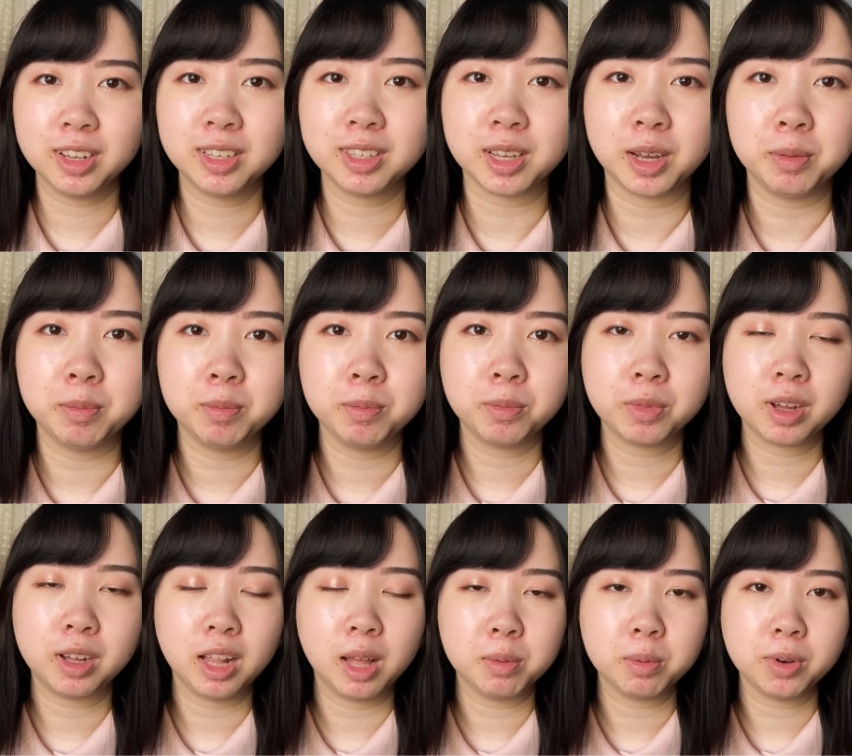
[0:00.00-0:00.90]
some
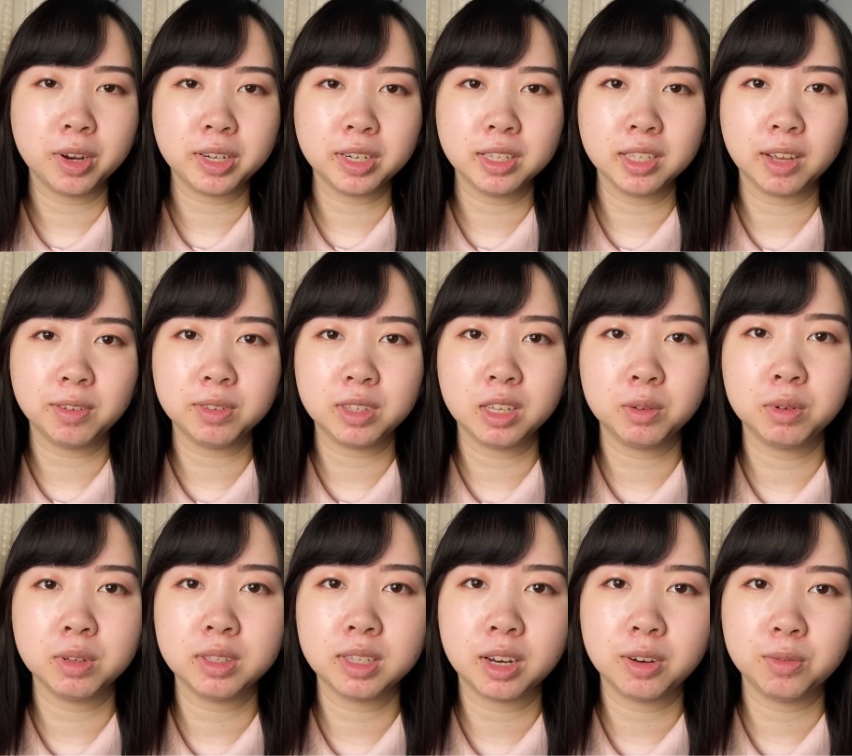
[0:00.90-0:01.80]
collaborations I've seen
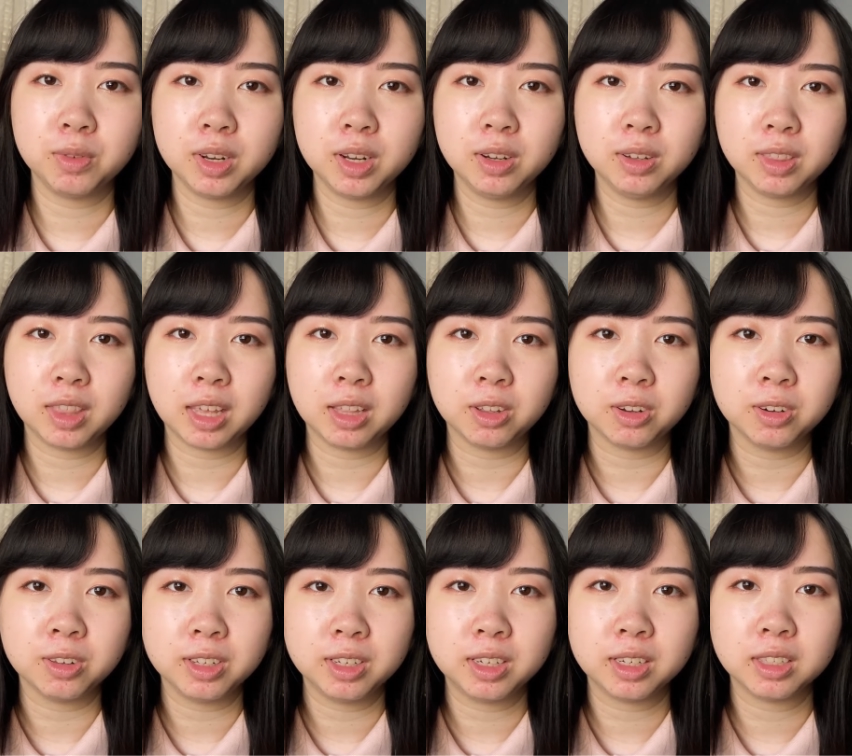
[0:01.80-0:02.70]
with Sanrio, they
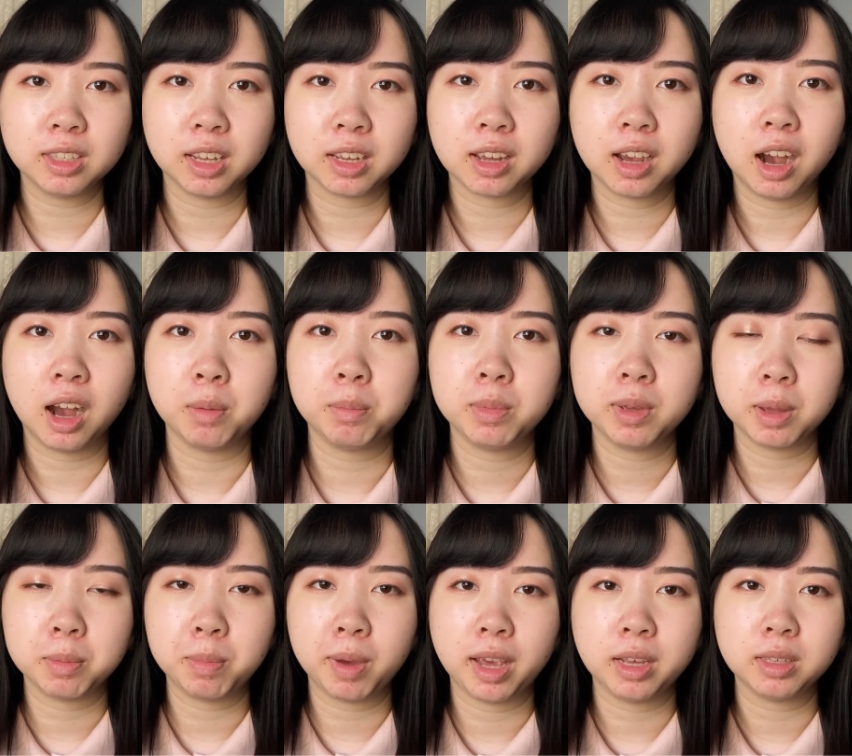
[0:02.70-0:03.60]
literally just like copy
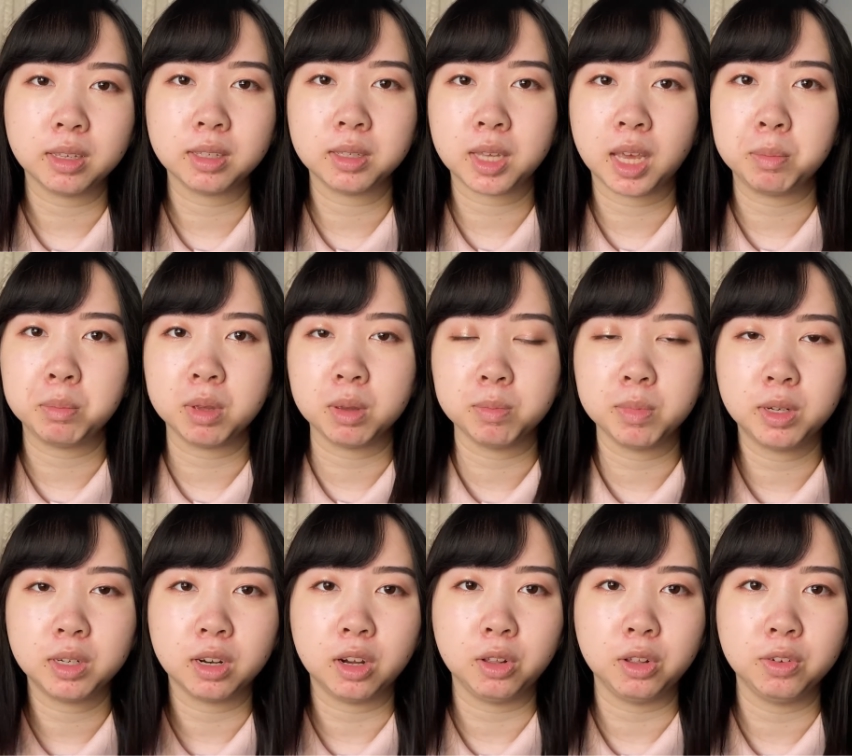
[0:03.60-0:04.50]
and paste the same
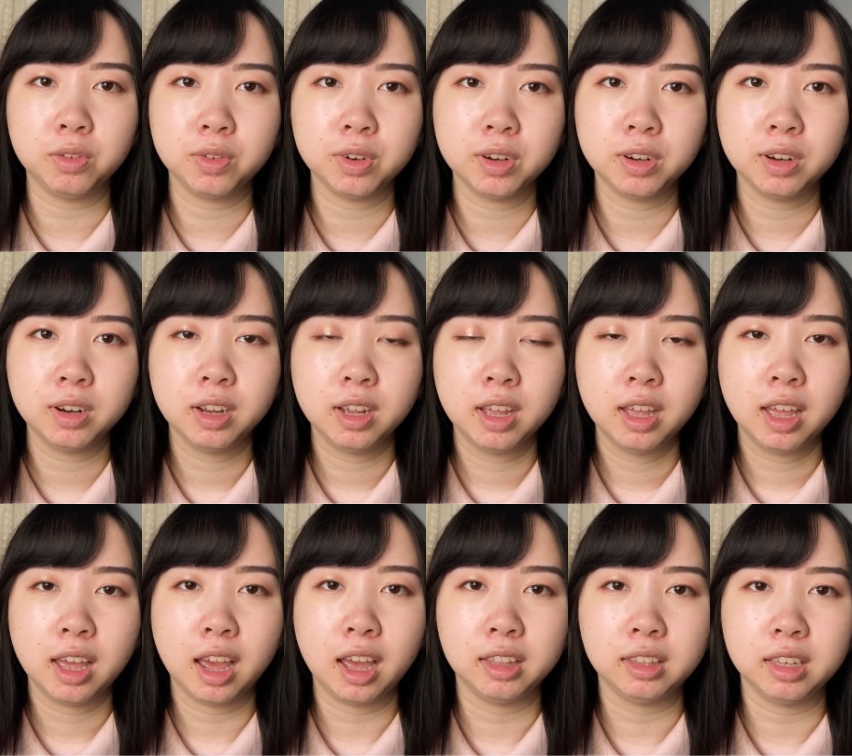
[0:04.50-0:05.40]
image all over
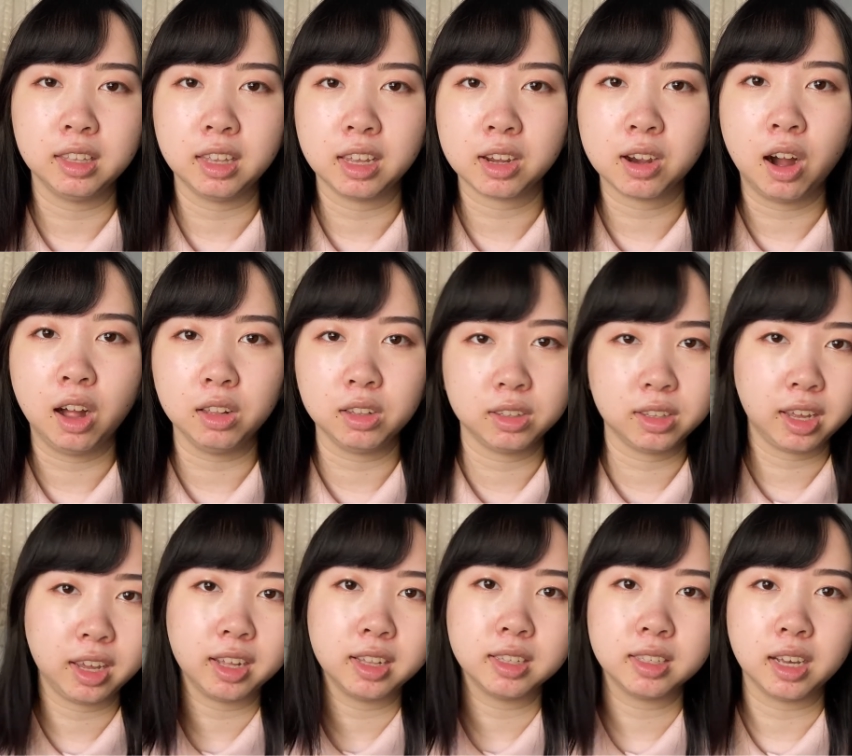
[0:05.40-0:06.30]
and then they call it a
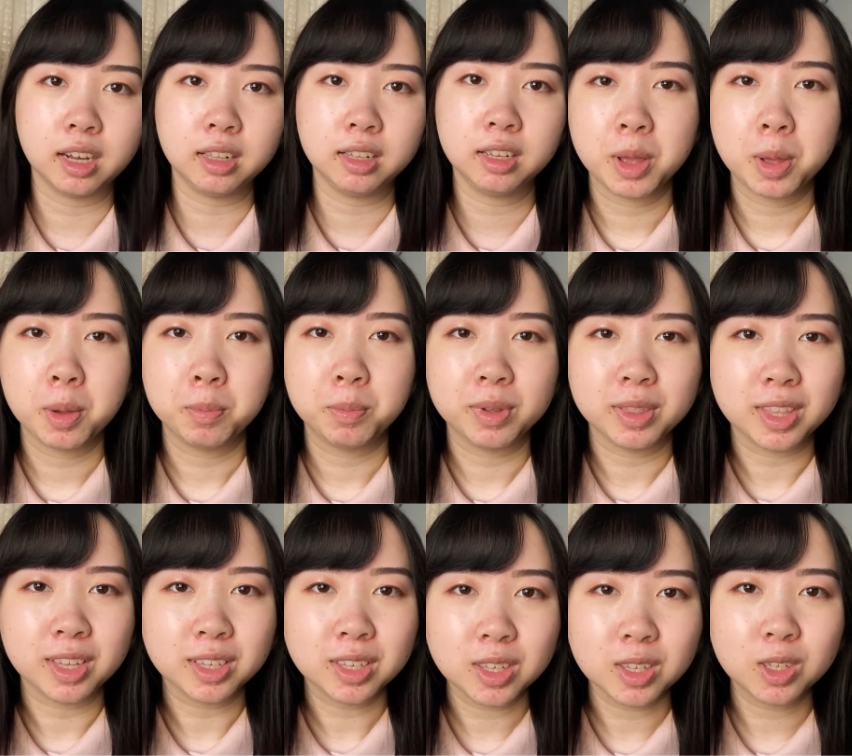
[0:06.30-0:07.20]
day and sell it. But
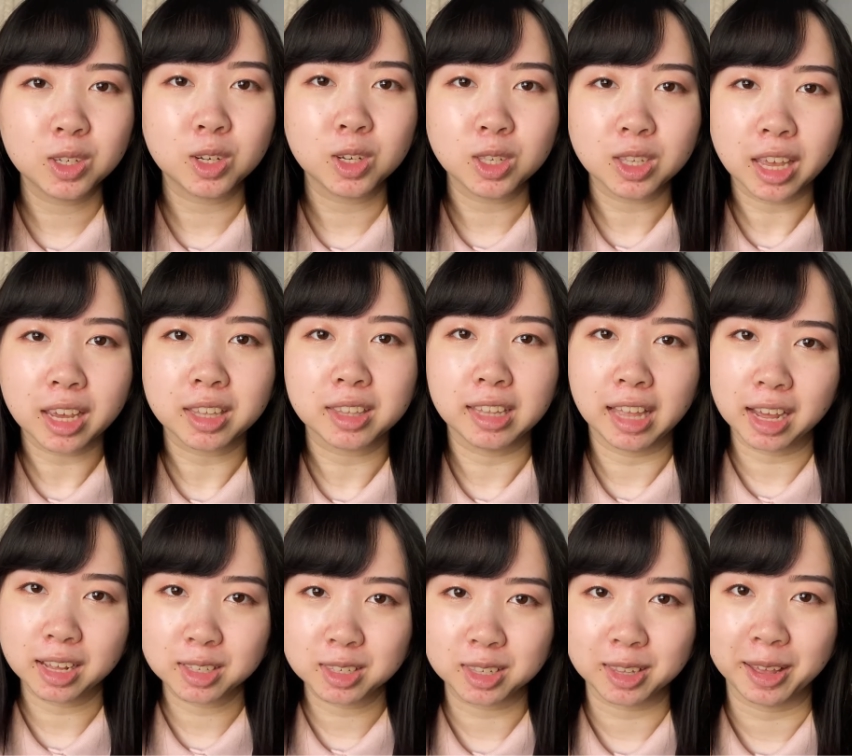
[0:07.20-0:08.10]
this is just like
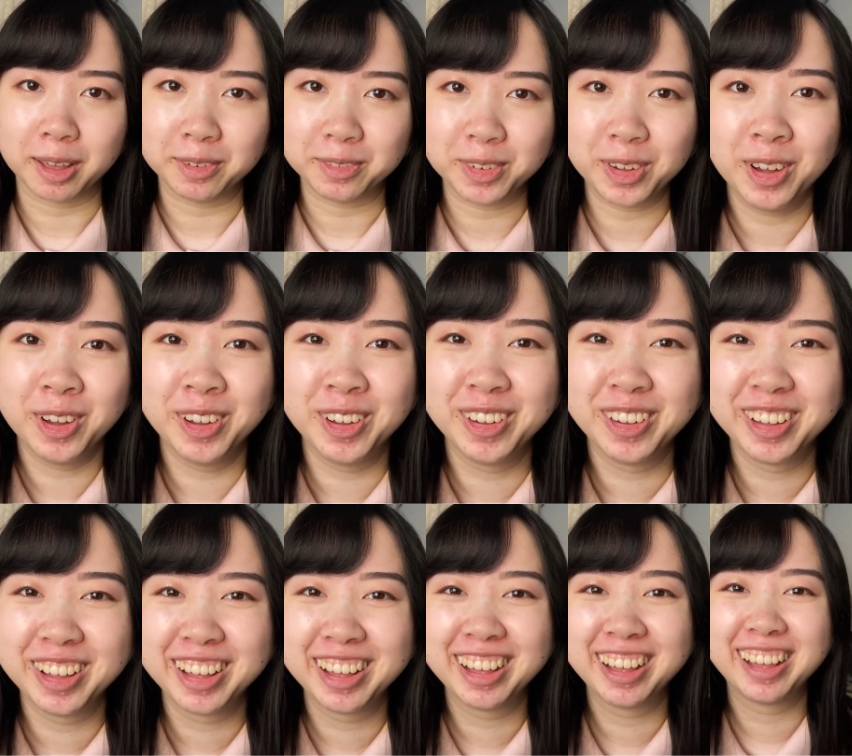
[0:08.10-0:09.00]
next level.
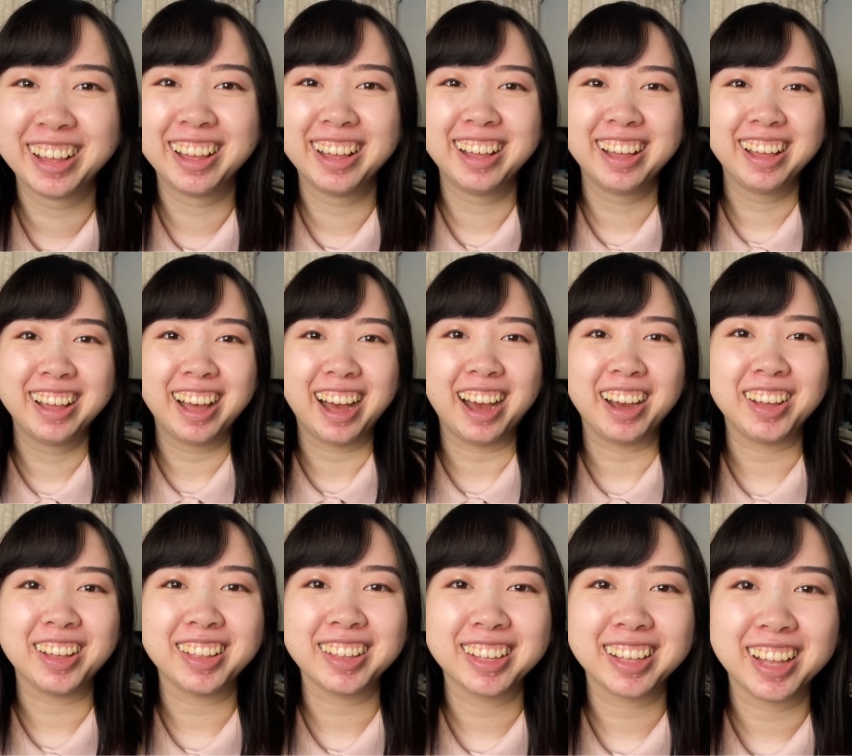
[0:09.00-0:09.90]

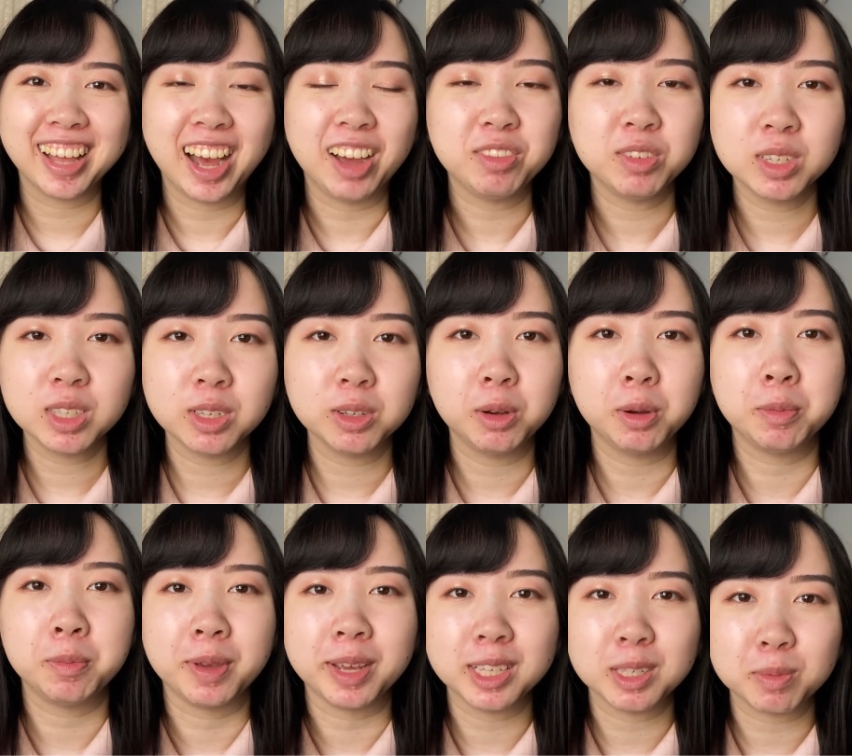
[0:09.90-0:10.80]
I'm just so
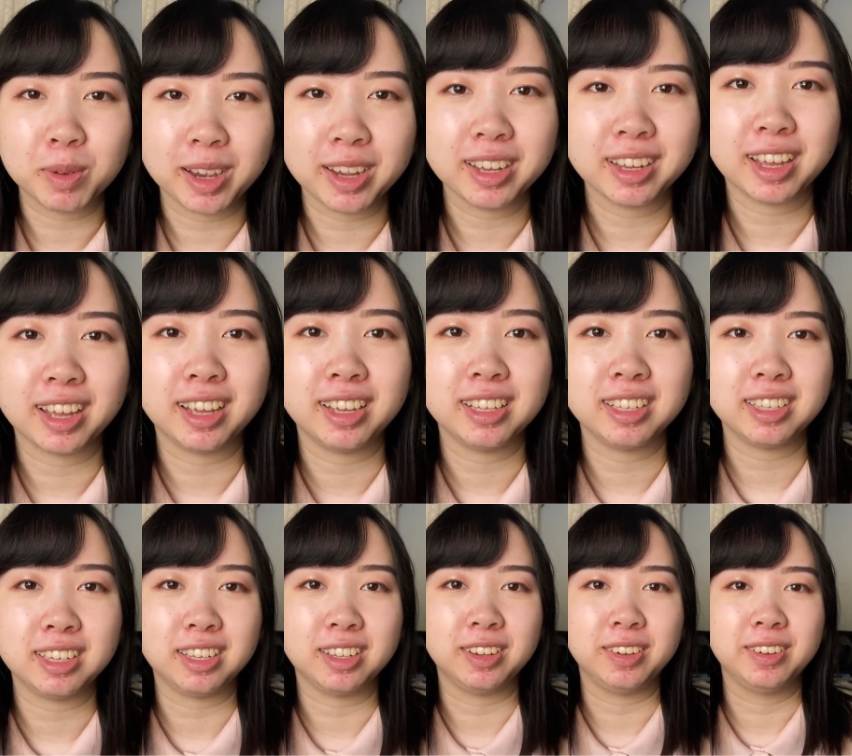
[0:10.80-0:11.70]
amazed by it, guys,
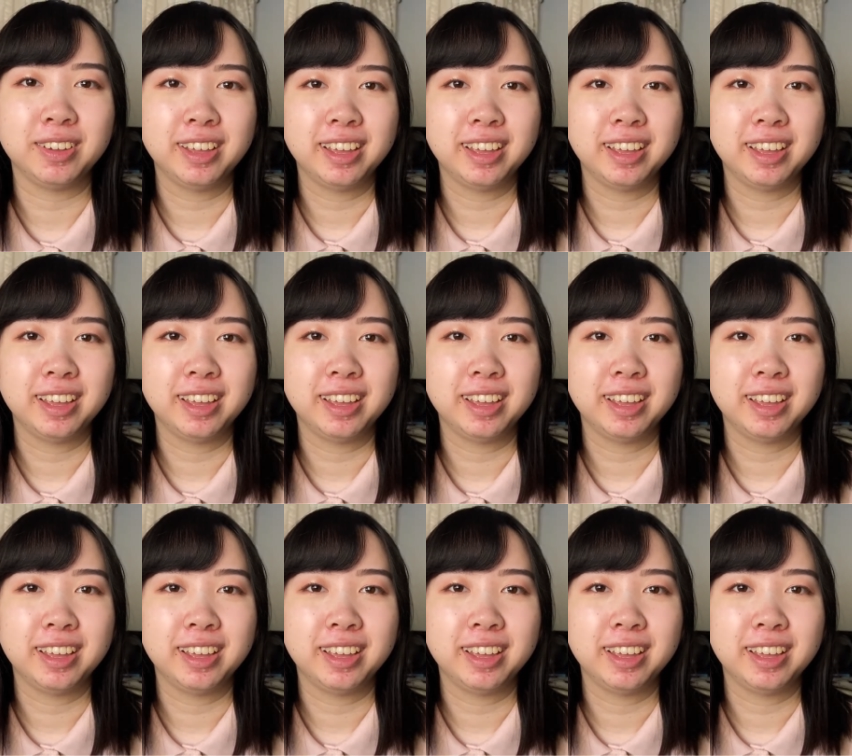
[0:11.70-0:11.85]
you know.